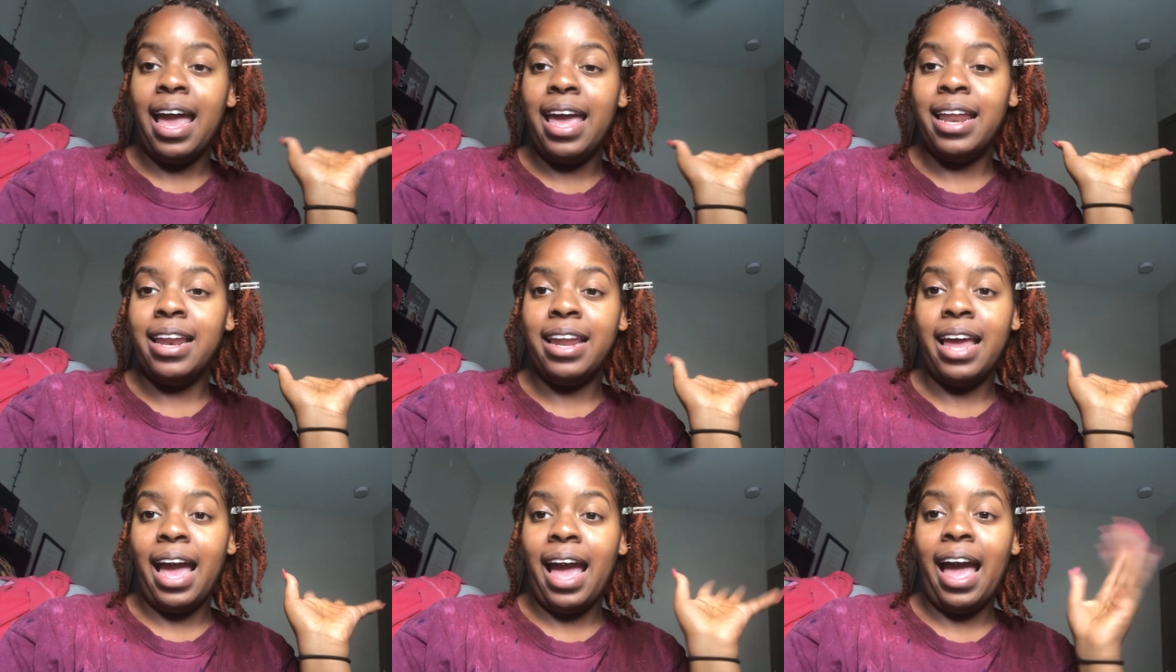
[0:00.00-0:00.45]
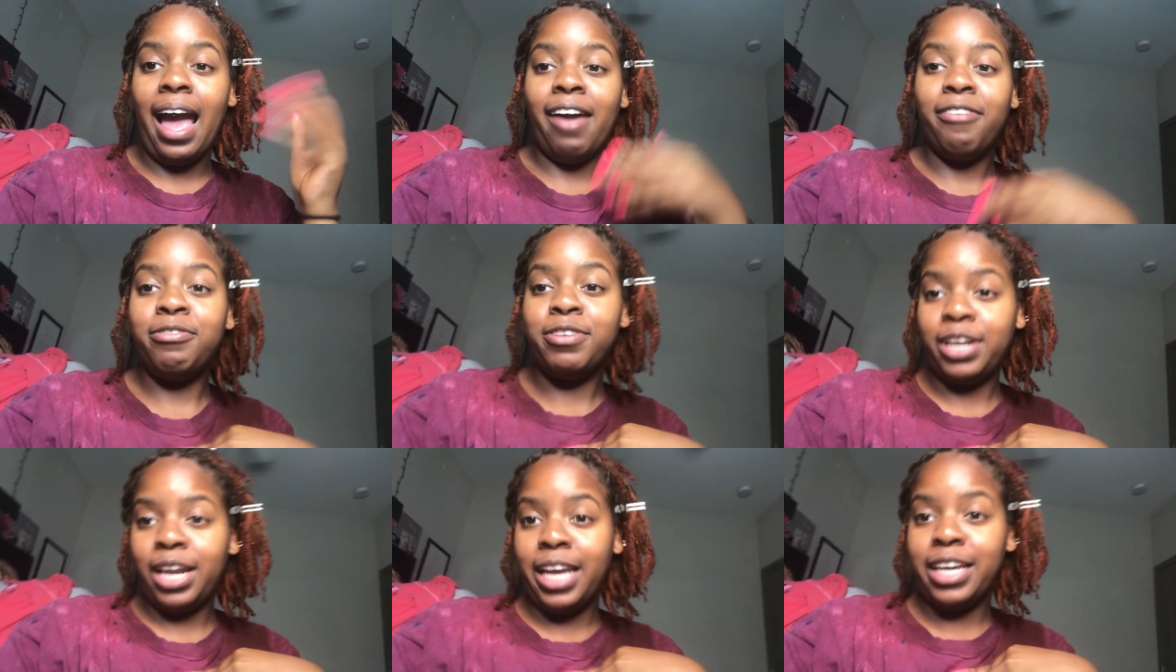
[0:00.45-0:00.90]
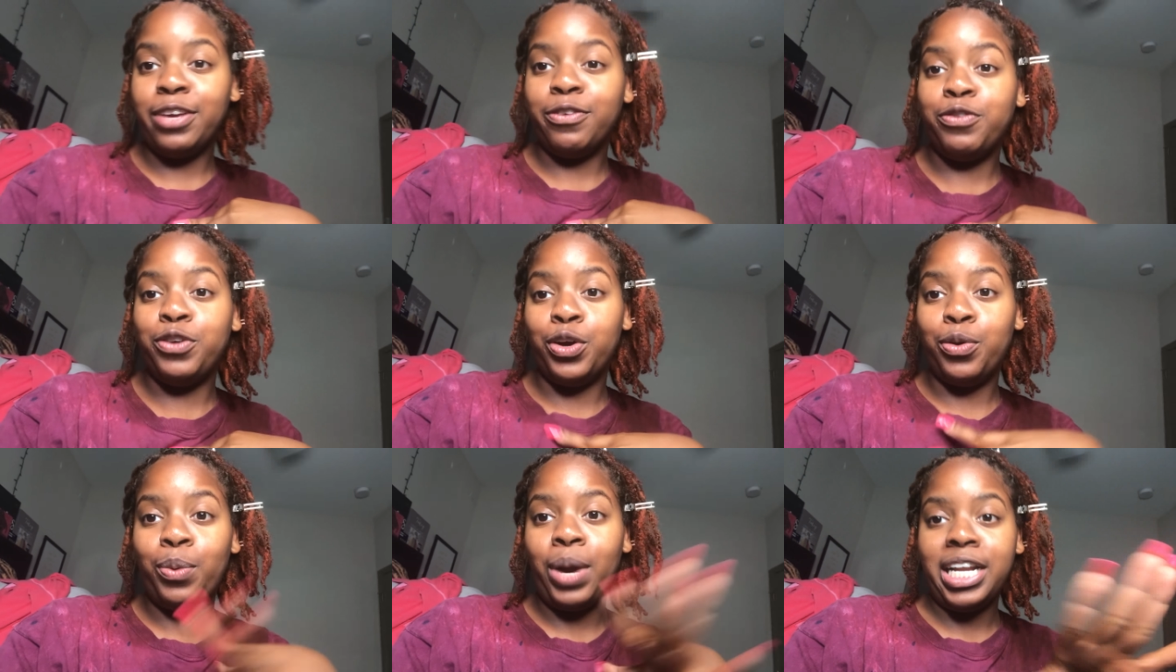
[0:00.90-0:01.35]
and I feel like if
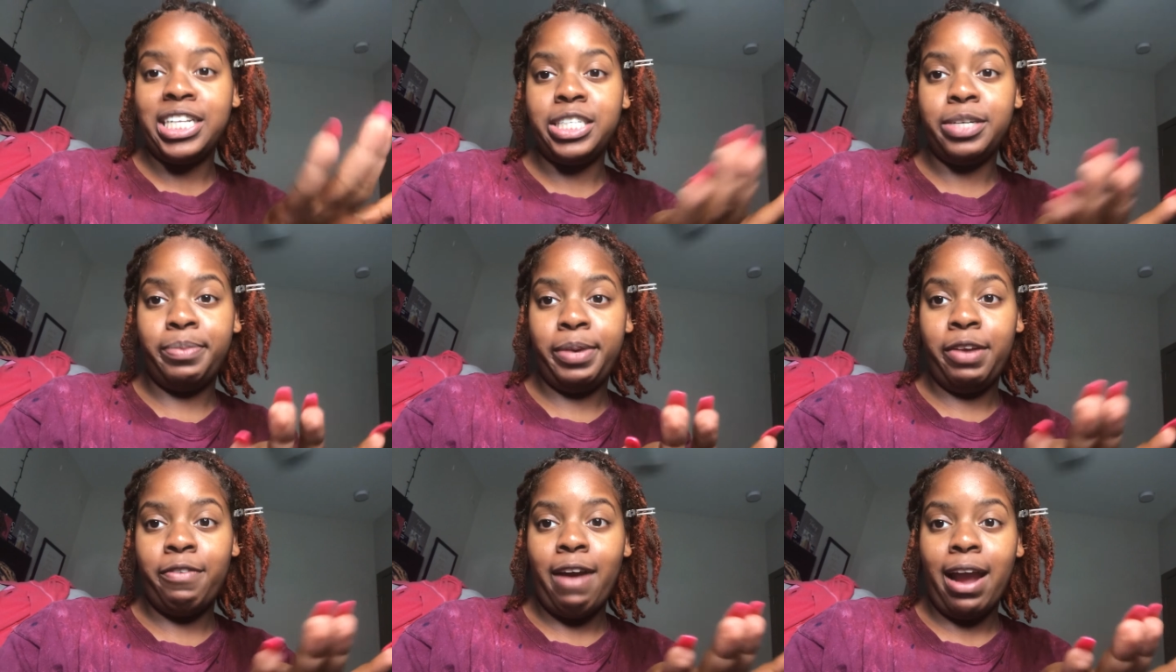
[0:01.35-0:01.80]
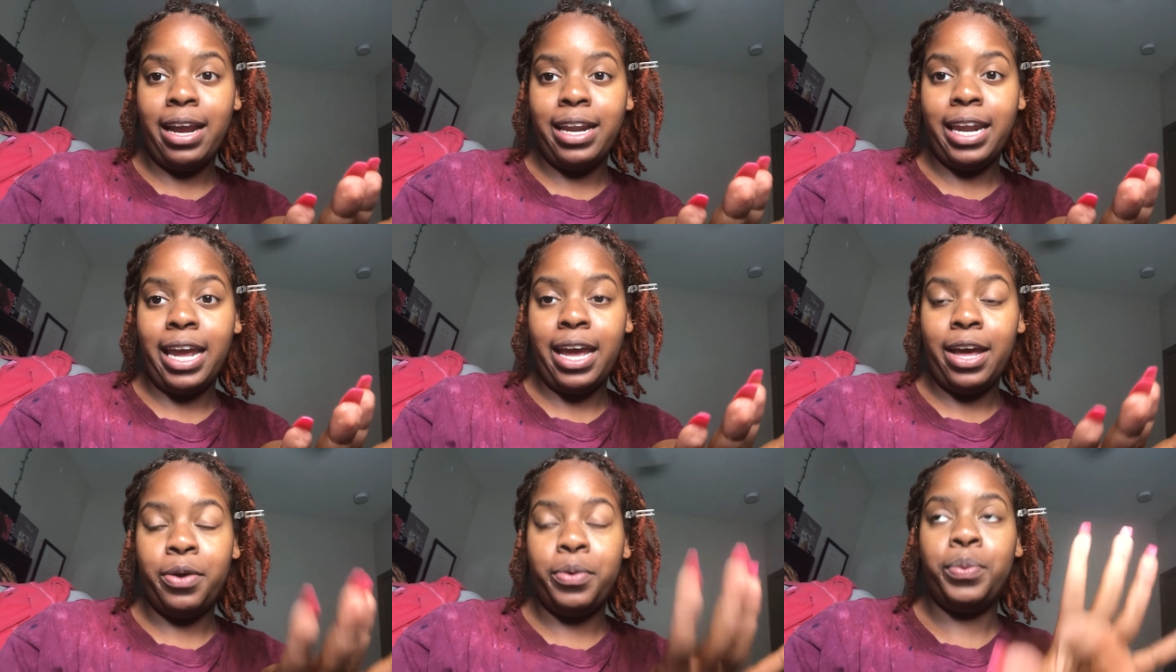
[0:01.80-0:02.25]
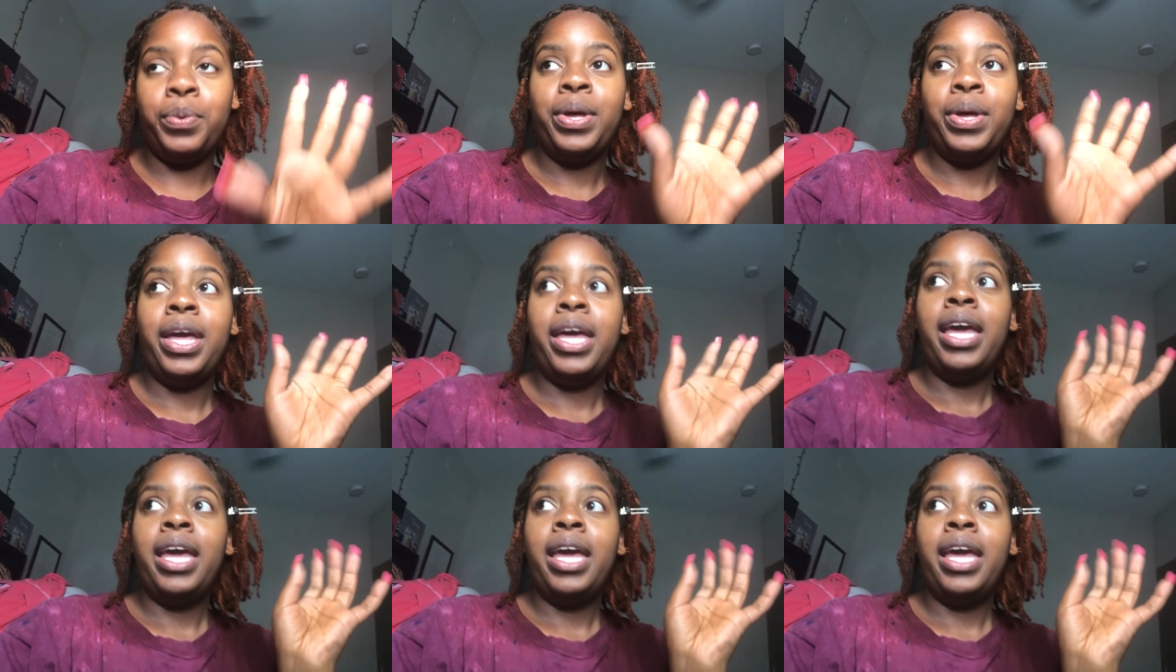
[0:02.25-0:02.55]
you're watching me right now,